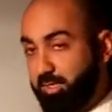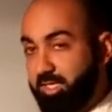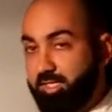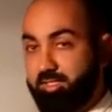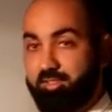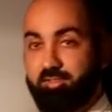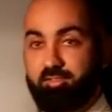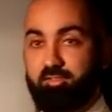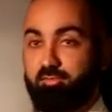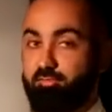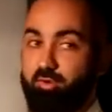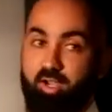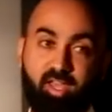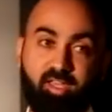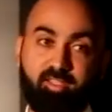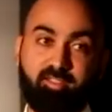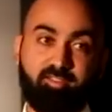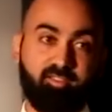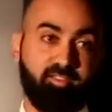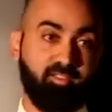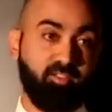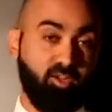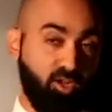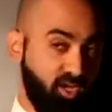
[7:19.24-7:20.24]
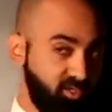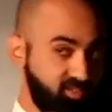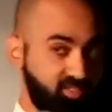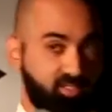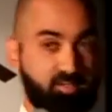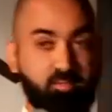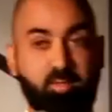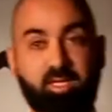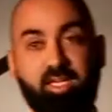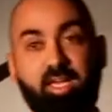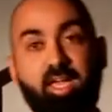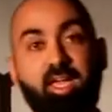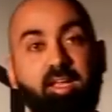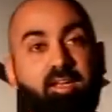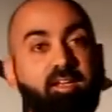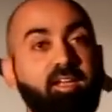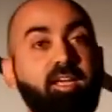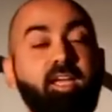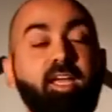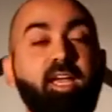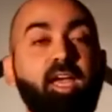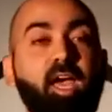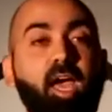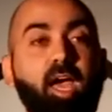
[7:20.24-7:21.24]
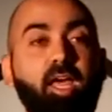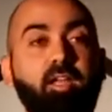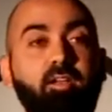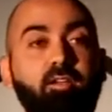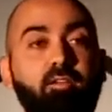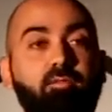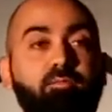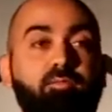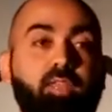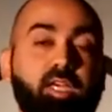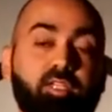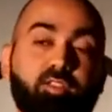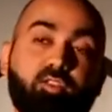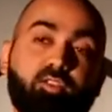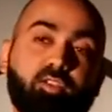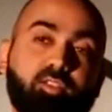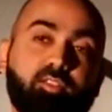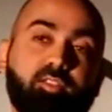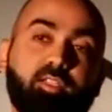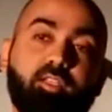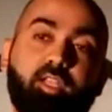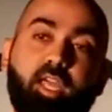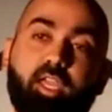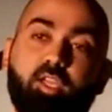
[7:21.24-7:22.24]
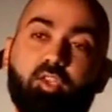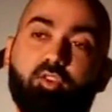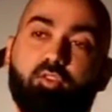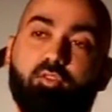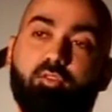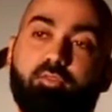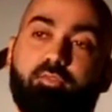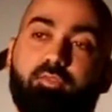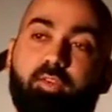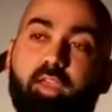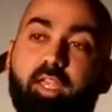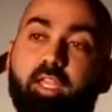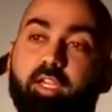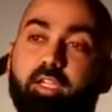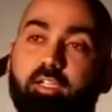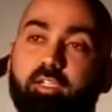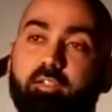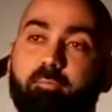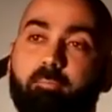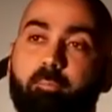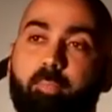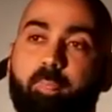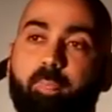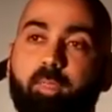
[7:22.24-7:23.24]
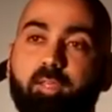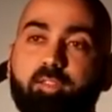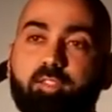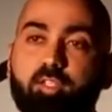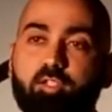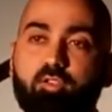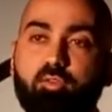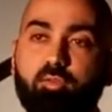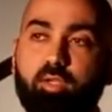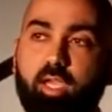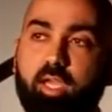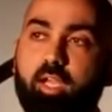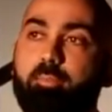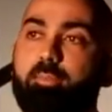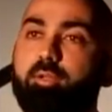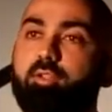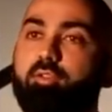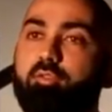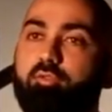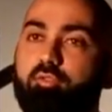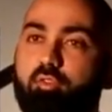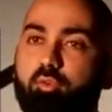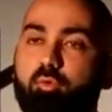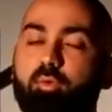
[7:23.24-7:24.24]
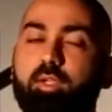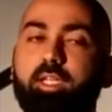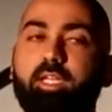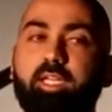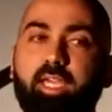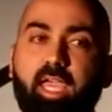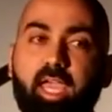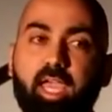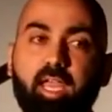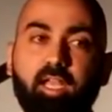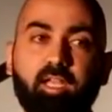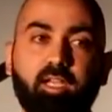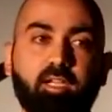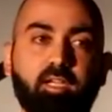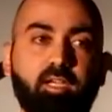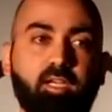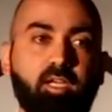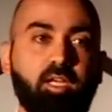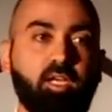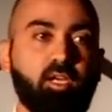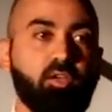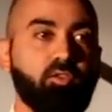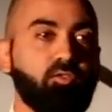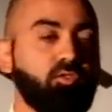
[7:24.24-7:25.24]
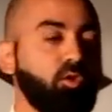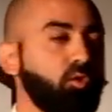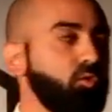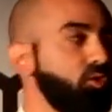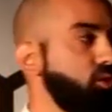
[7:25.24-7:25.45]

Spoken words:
millions of rands and lost them again. And that's just the nature of failing, is that you get up and you do it again. So